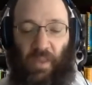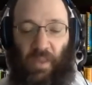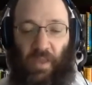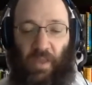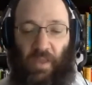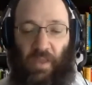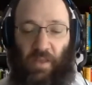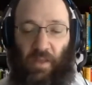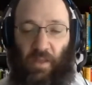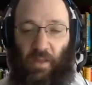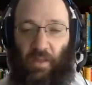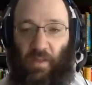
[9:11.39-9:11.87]

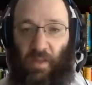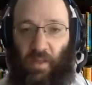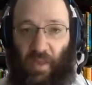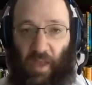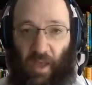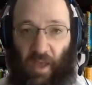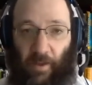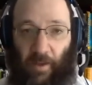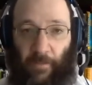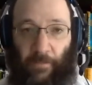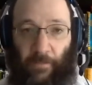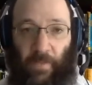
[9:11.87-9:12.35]
eating the
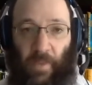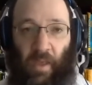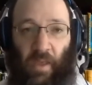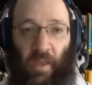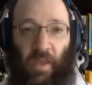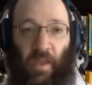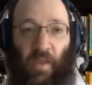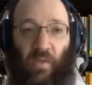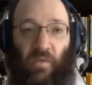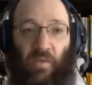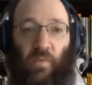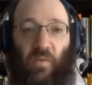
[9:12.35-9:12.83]
dam,
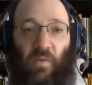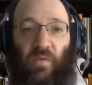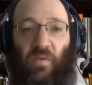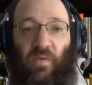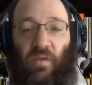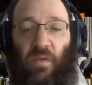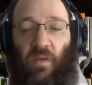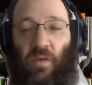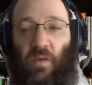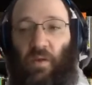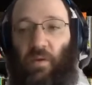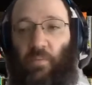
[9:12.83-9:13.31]
as we
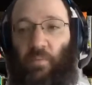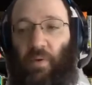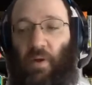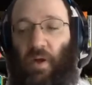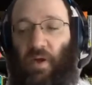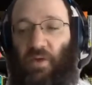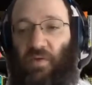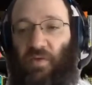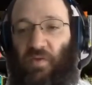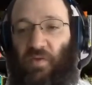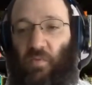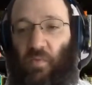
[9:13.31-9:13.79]
see here in
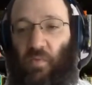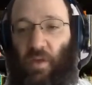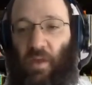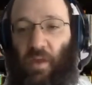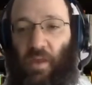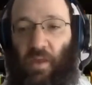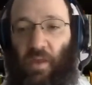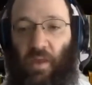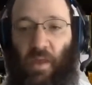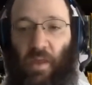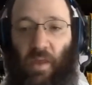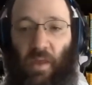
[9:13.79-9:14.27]
Parshas
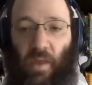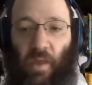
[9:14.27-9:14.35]
Re'eh.